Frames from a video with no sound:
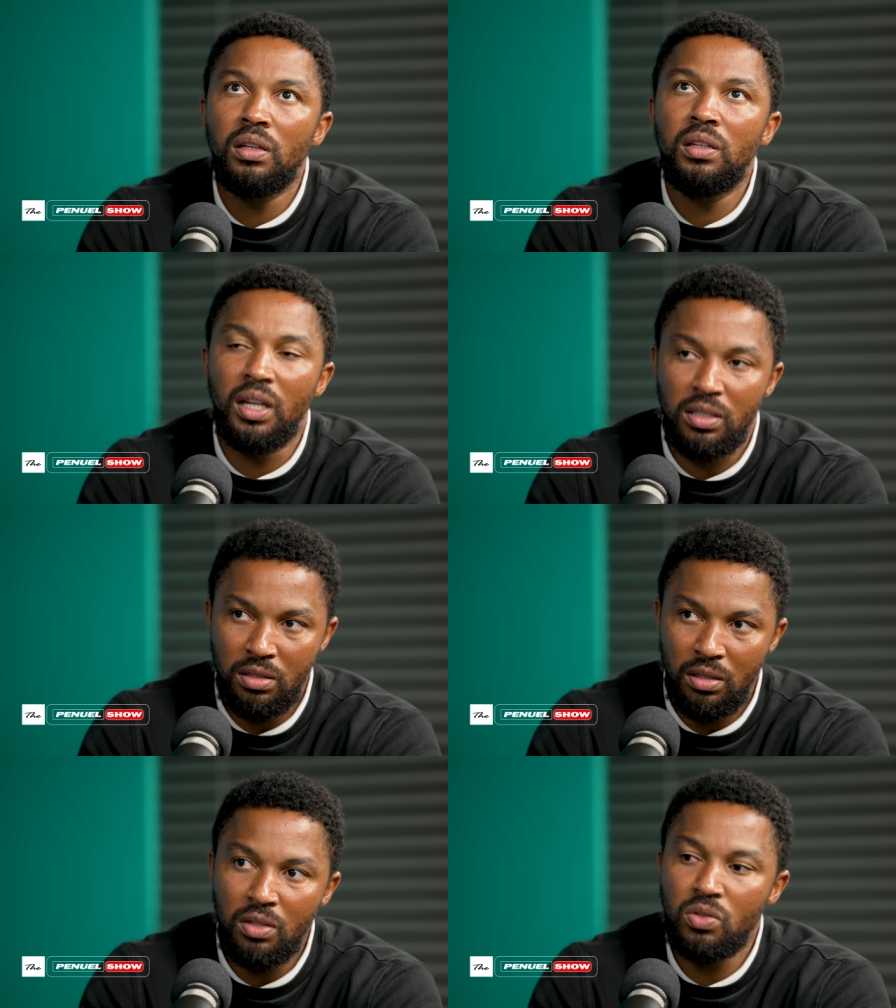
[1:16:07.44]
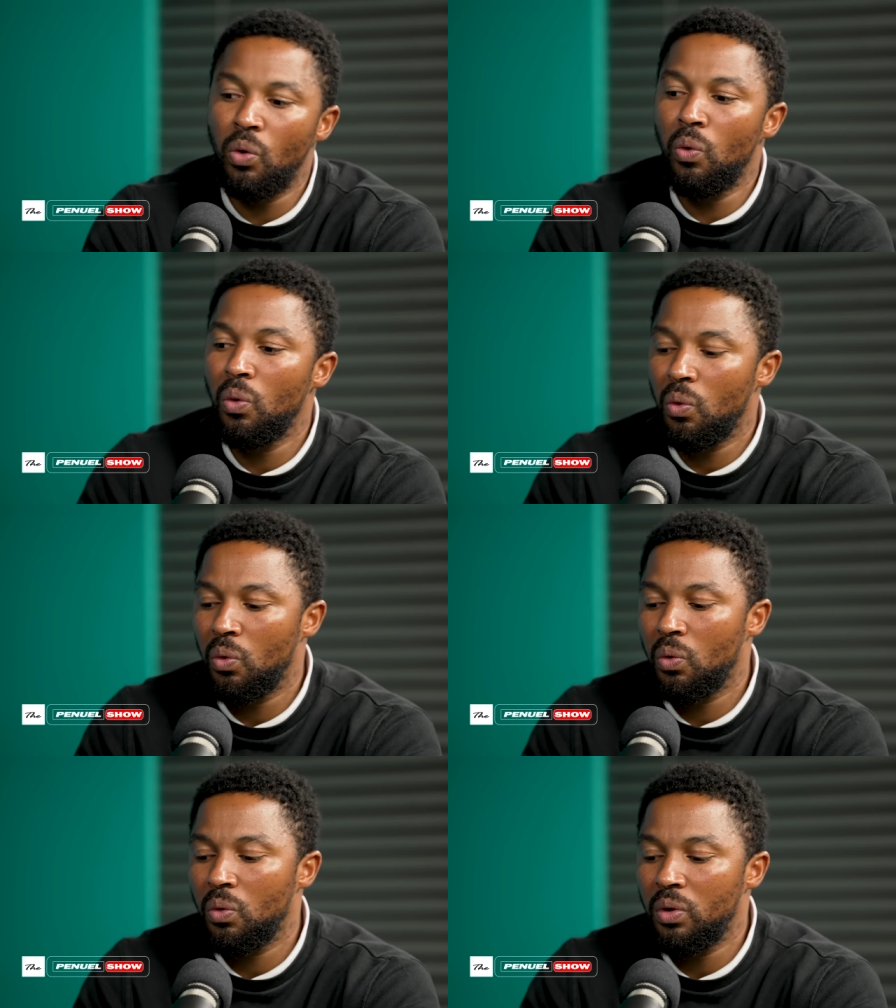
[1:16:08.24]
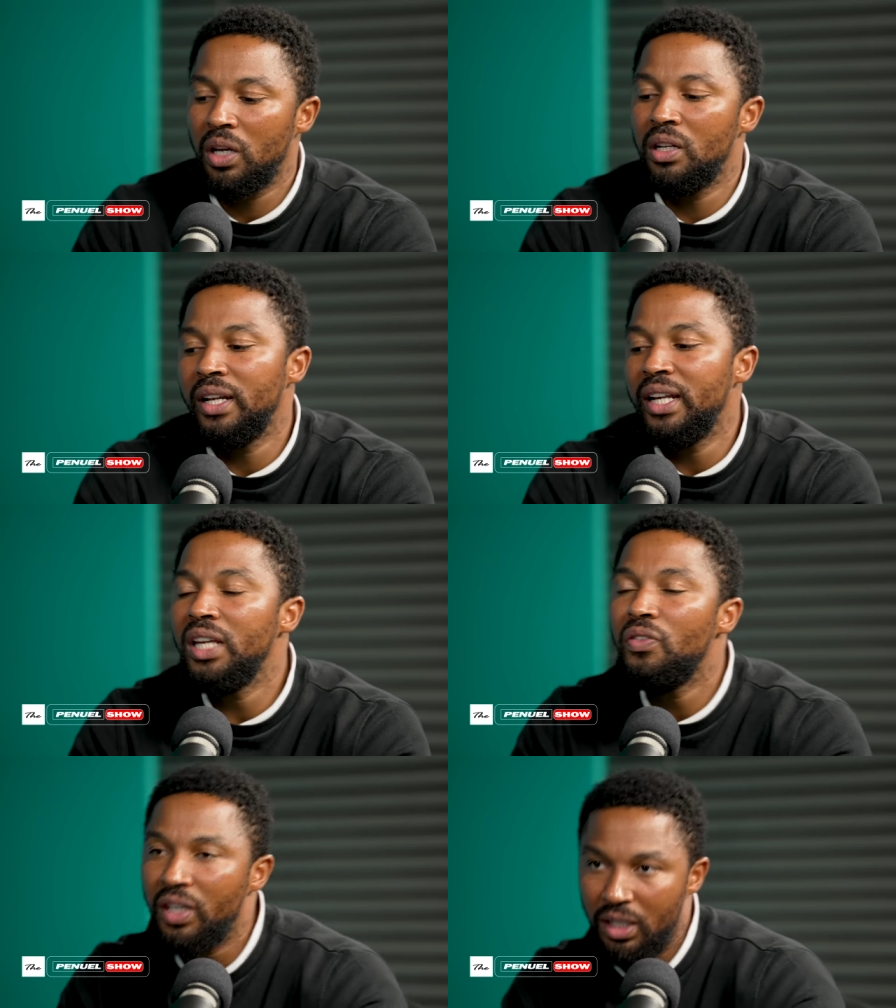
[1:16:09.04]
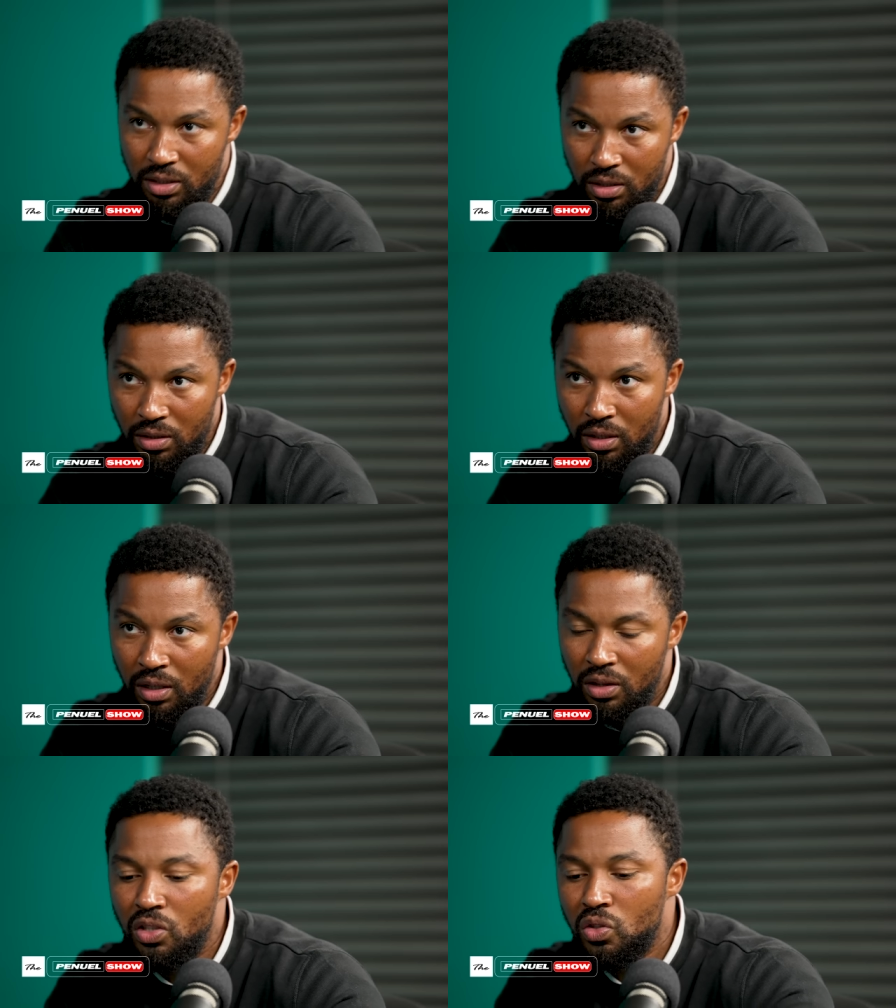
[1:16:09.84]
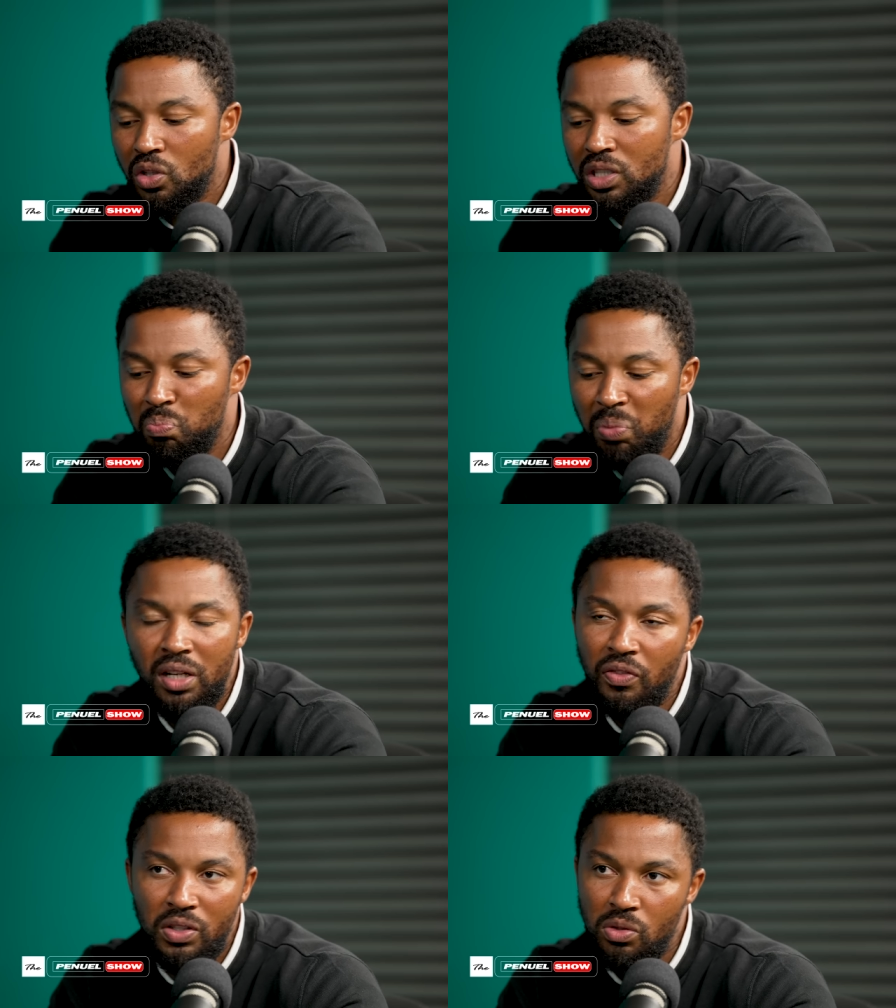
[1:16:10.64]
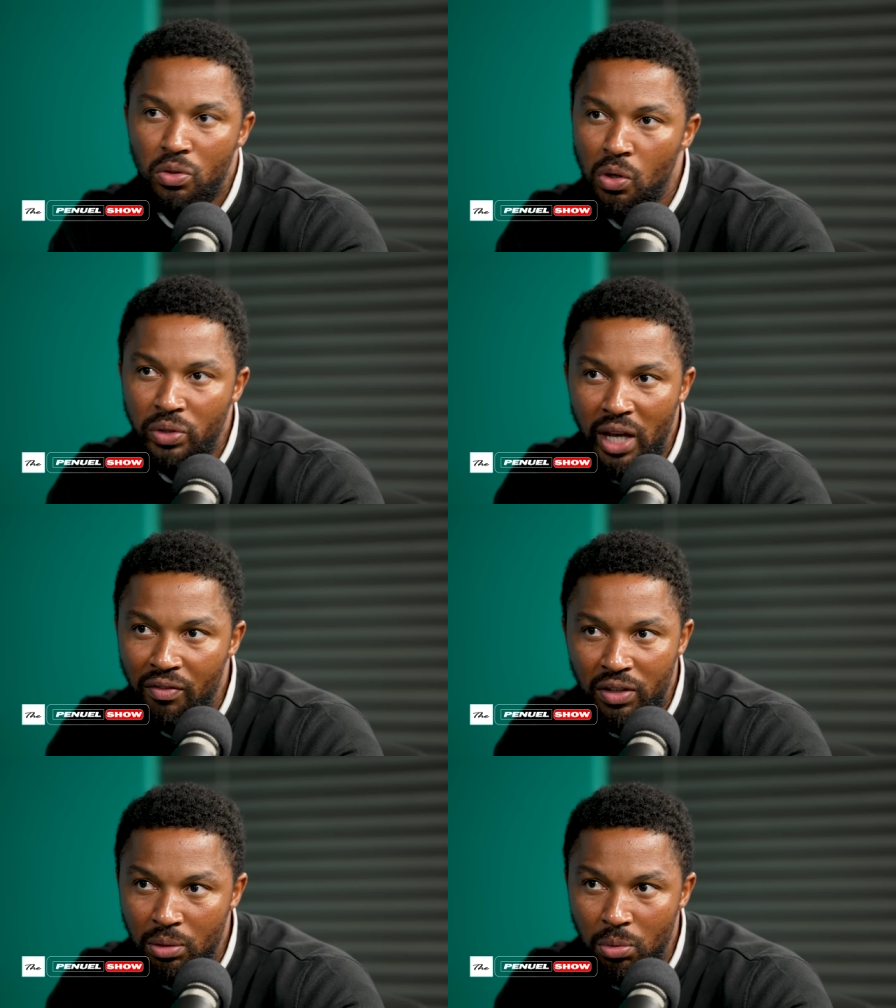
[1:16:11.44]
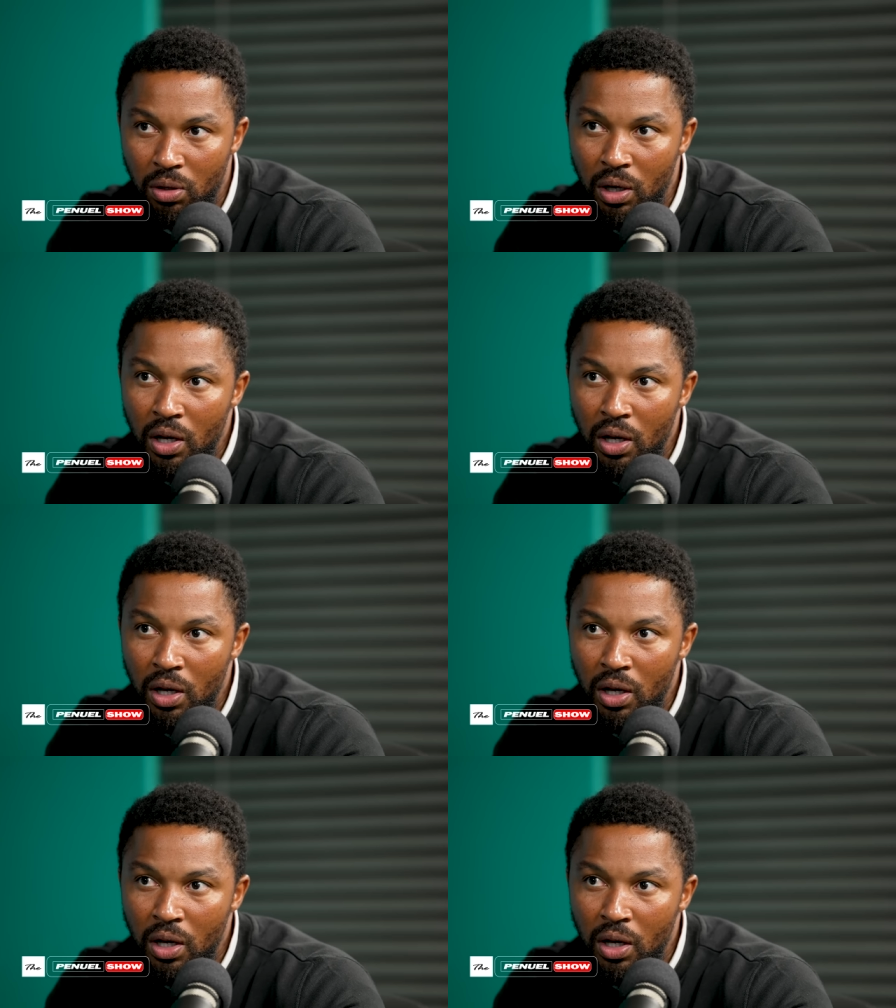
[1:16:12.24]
Yes. So in leaving it, there's certain benefits you don't have anymore.